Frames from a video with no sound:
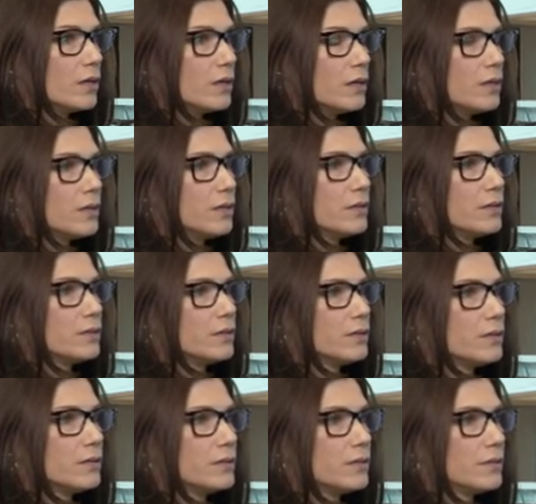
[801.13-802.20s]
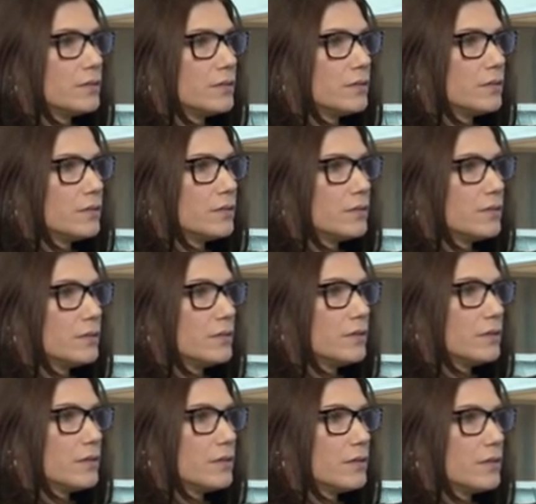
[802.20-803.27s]

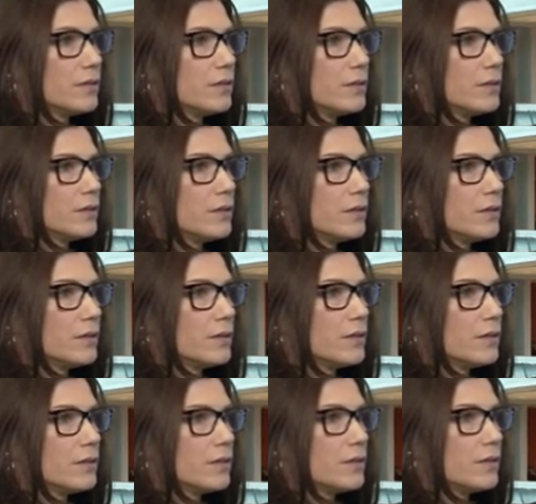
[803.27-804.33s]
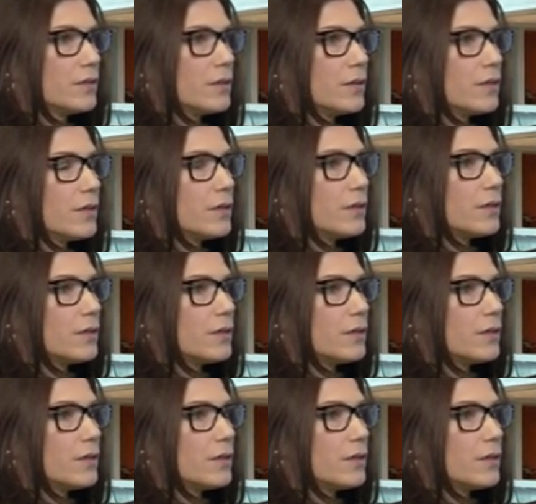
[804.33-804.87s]
[no speech]